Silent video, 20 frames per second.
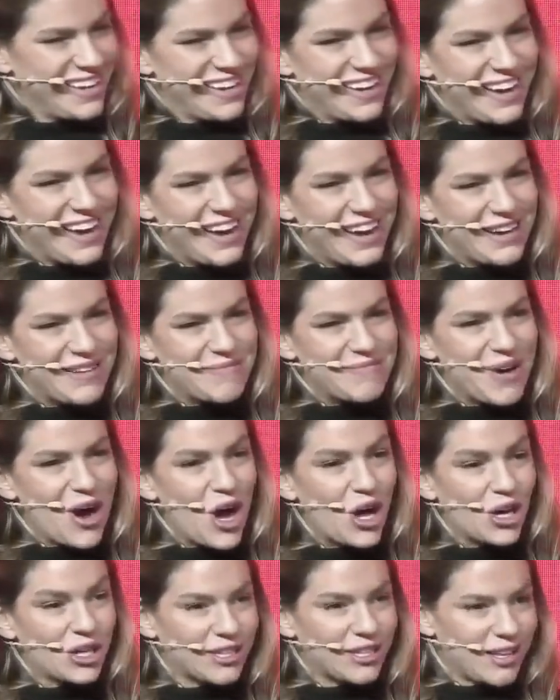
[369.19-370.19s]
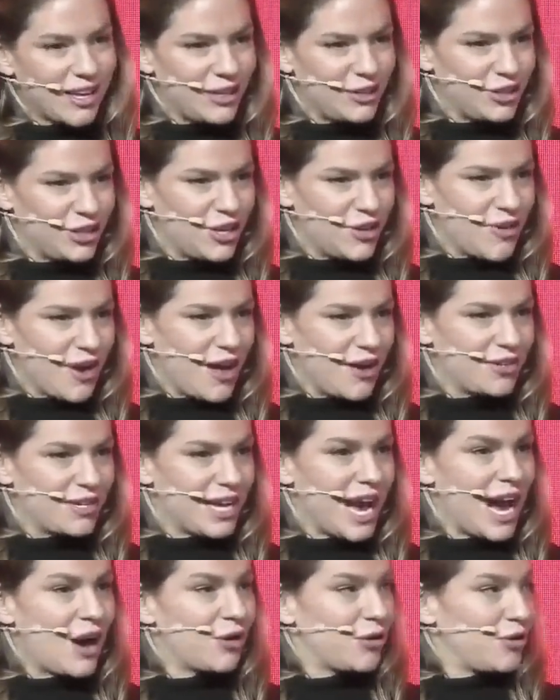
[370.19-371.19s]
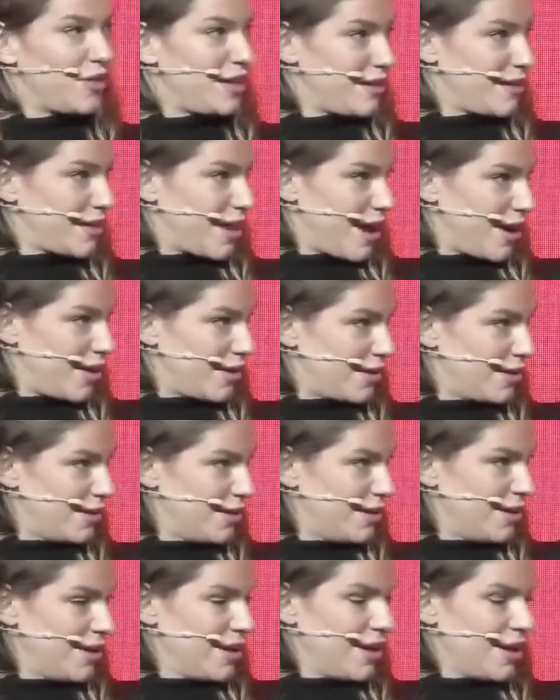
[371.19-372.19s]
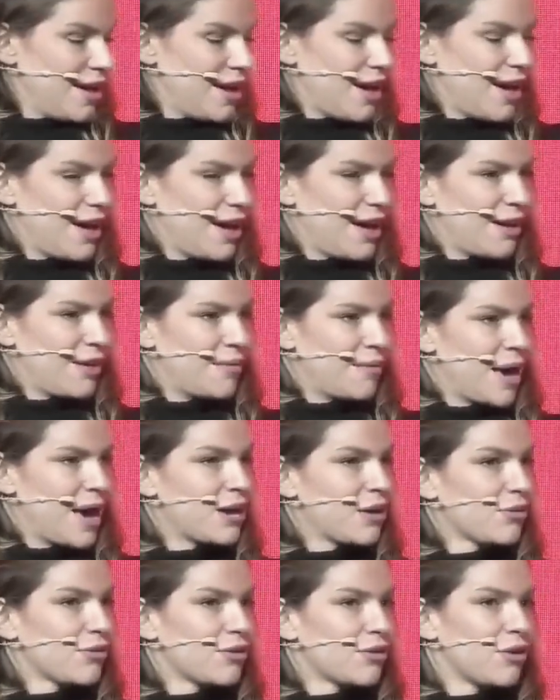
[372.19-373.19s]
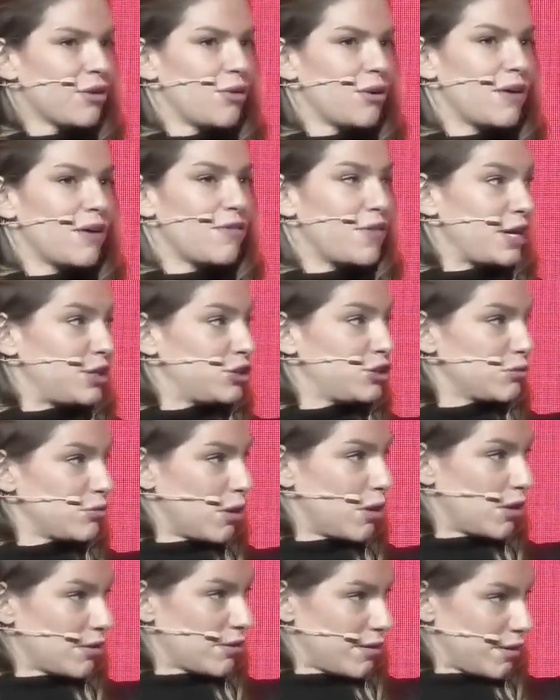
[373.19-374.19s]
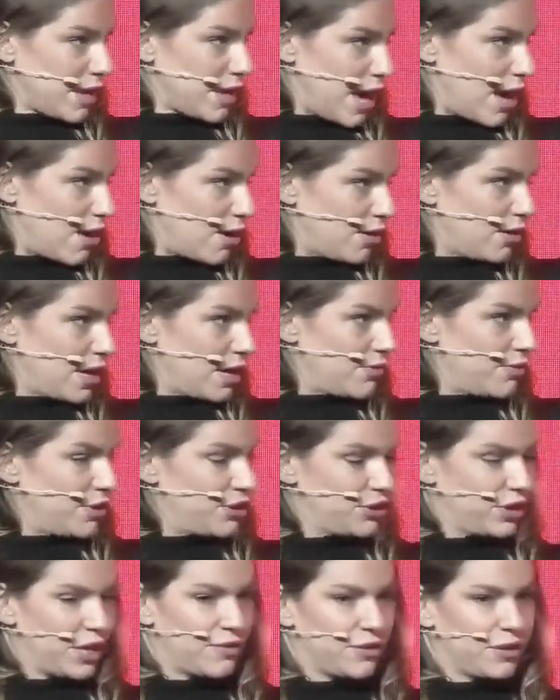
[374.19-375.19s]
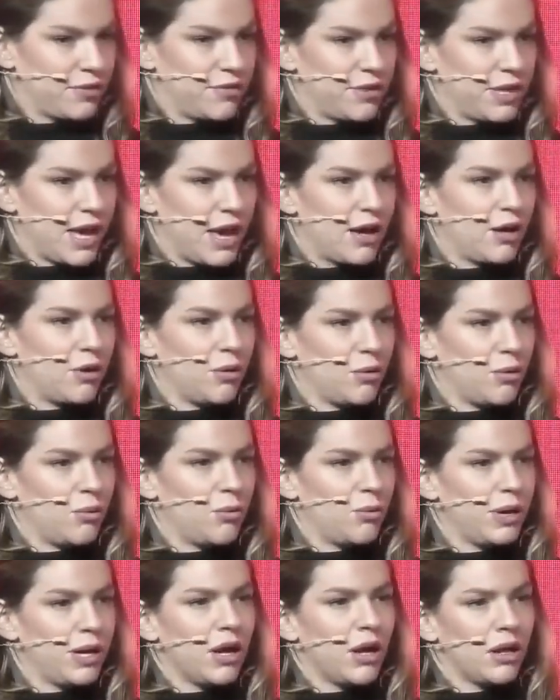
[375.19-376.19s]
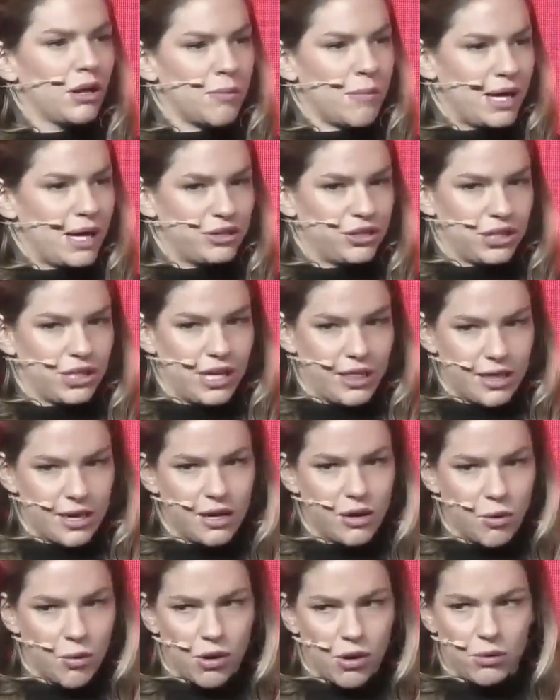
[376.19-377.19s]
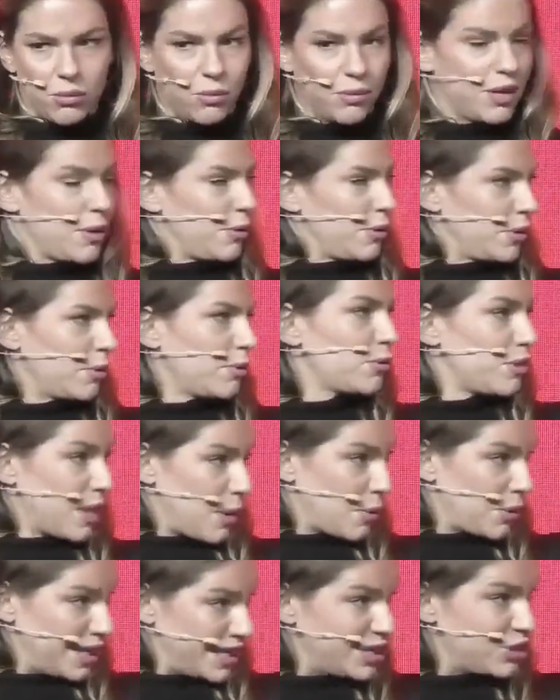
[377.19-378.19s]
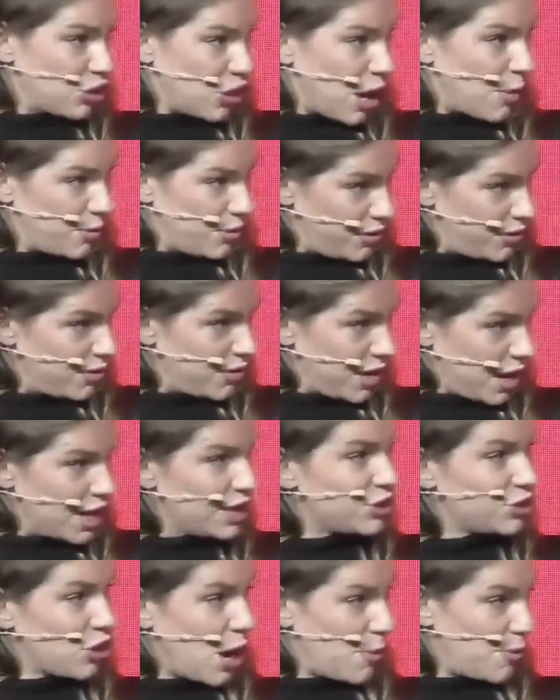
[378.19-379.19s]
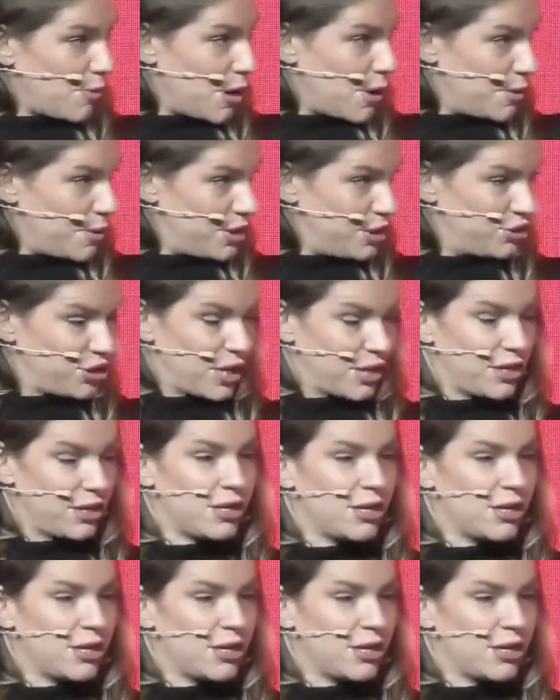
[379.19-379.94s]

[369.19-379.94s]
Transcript: All discussion around how do they scale, and also if they do all scale and reach a level of scale, we all imagine, I think, a world where they will interoperate with each other,